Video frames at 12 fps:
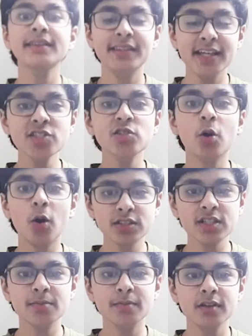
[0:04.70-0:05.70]
this
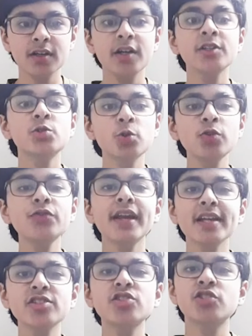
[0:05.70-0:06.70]
autumn, two
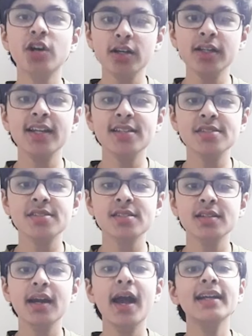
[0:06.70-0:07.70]
French journalists,
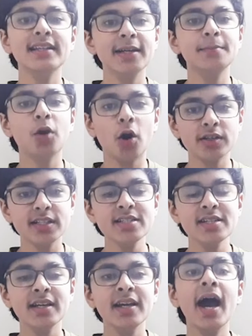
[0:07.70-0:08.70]
Elliot
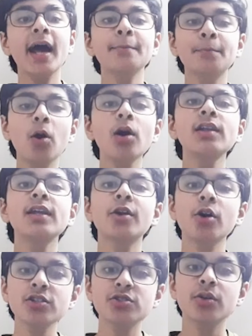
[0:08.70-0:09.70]
Blondet and Paul
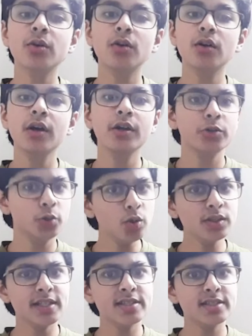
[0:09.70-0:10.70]
Larrouturou,
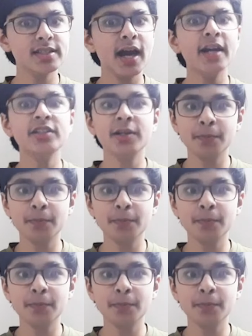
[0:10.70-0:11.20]
noticed and